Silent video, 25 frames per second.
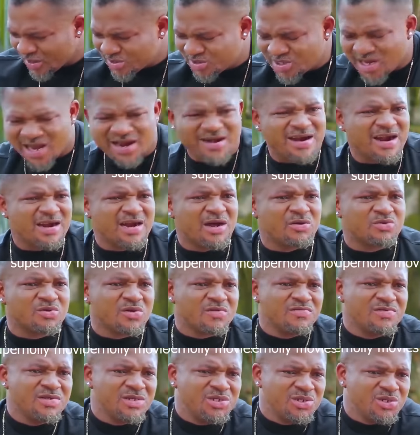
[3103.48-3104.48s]
See, I ran out
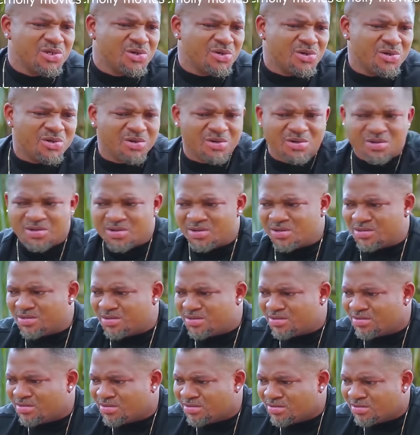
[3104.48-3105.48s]
of this
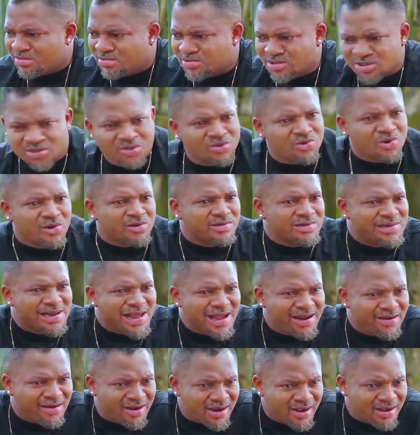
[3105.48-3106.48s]
so-called
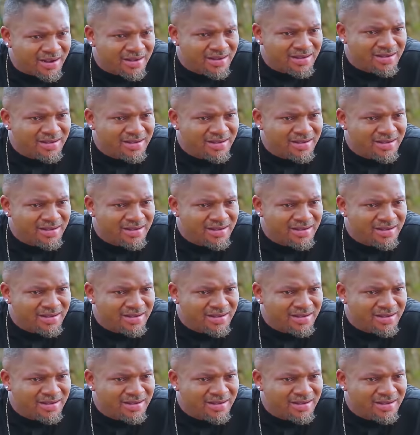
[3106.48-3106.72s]
Naira.